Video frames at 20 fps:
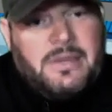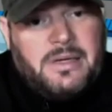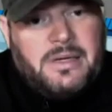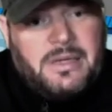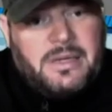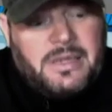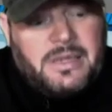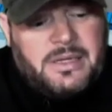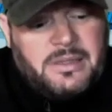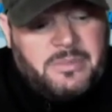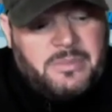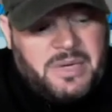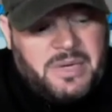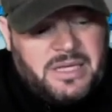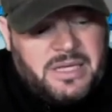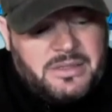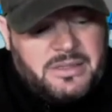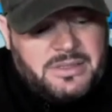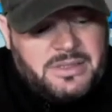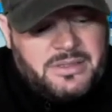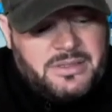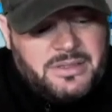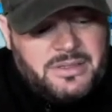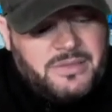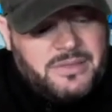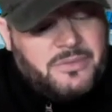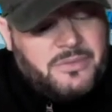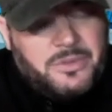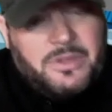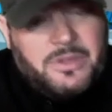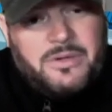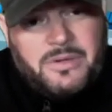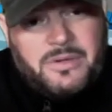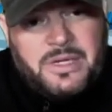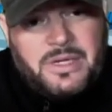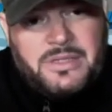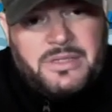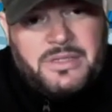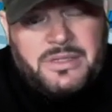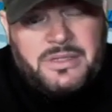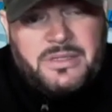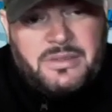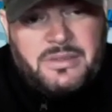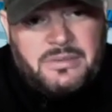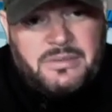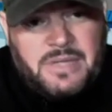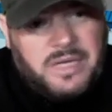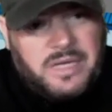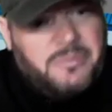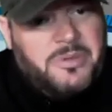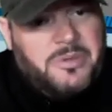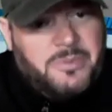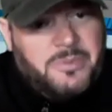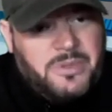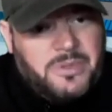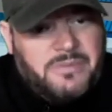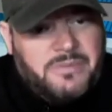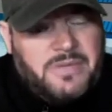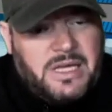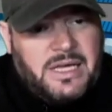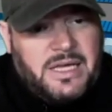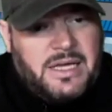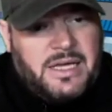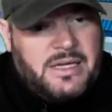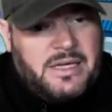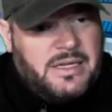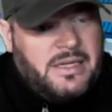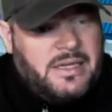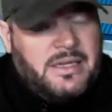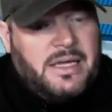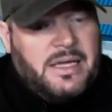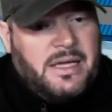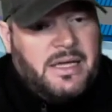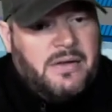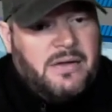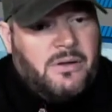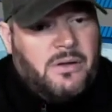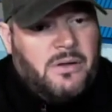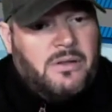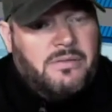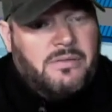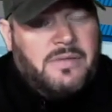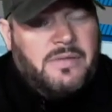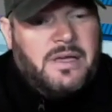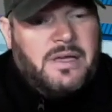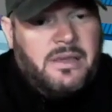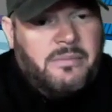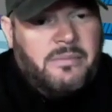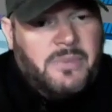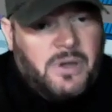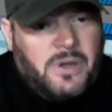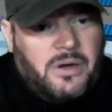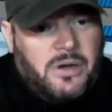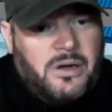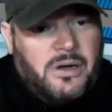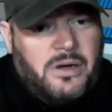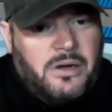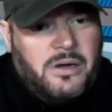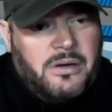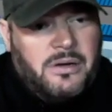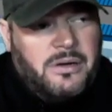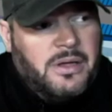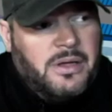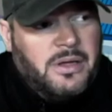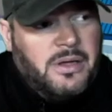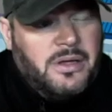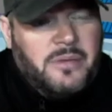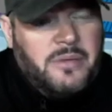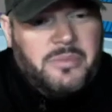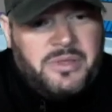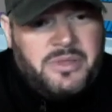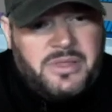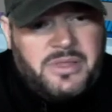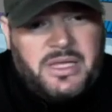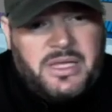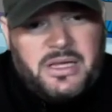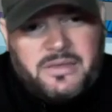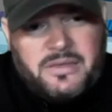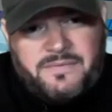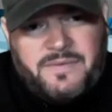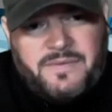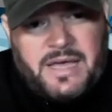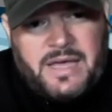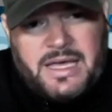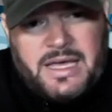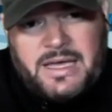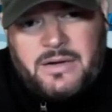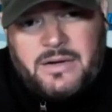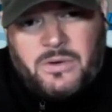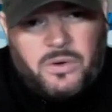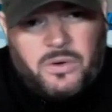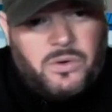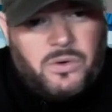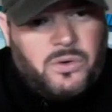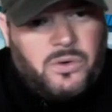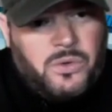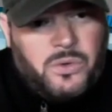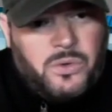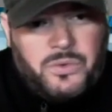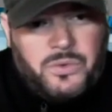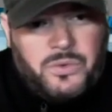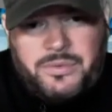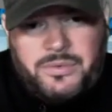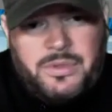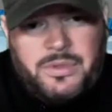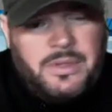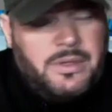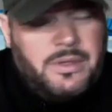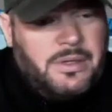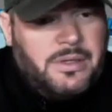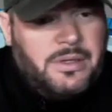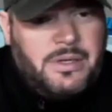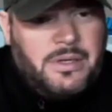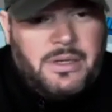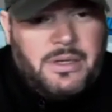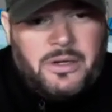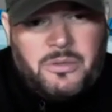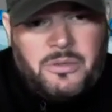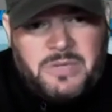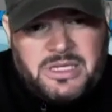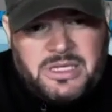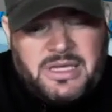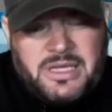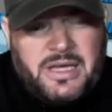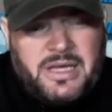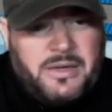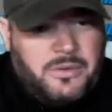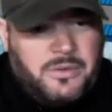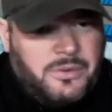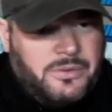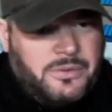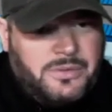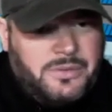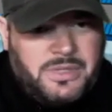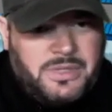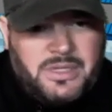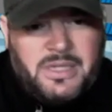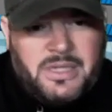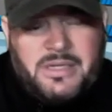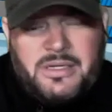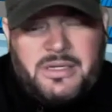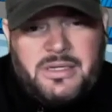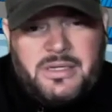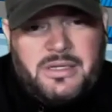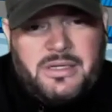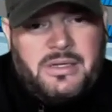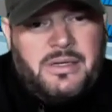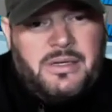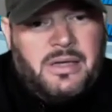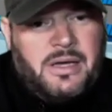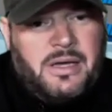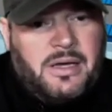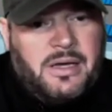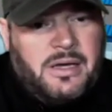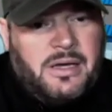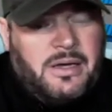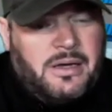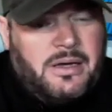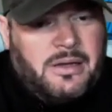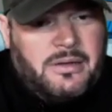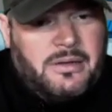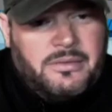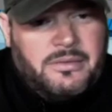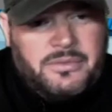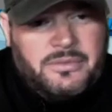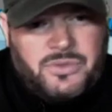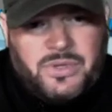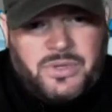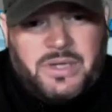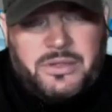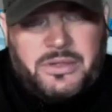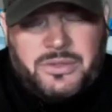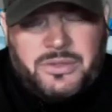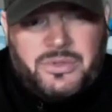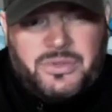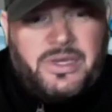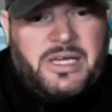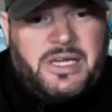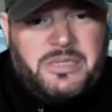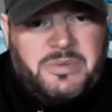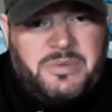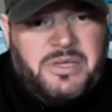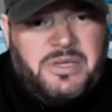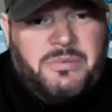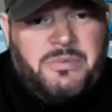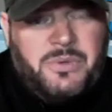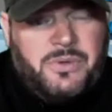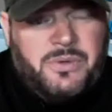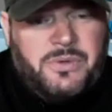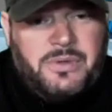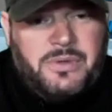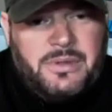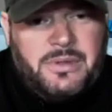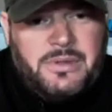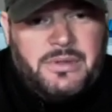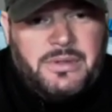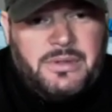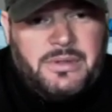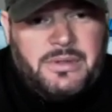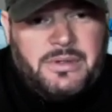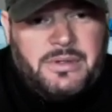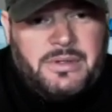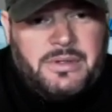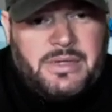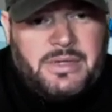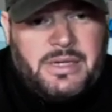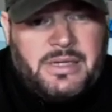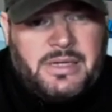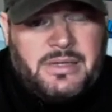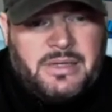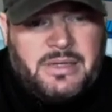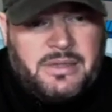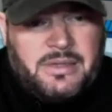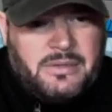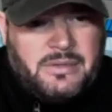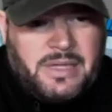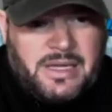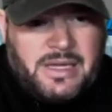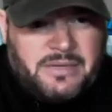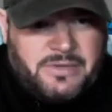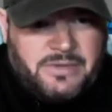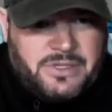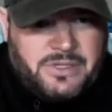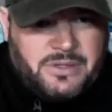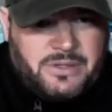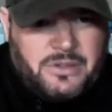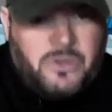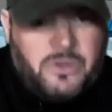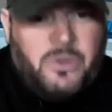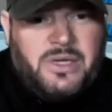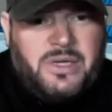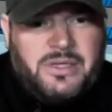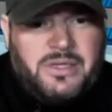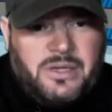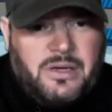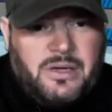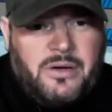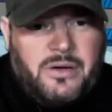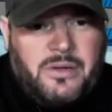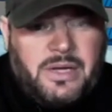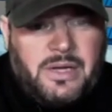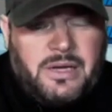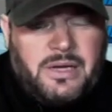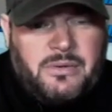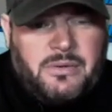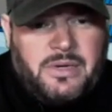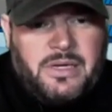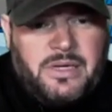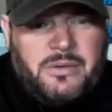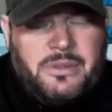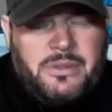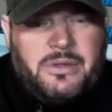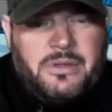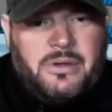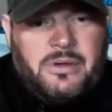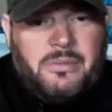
And the balance is a real crisis. A lot of people have died, and not all of them are pathetic, fat, old, McDonald's addicted, trailer trash people. And I think a lot of us are quick to go that way with our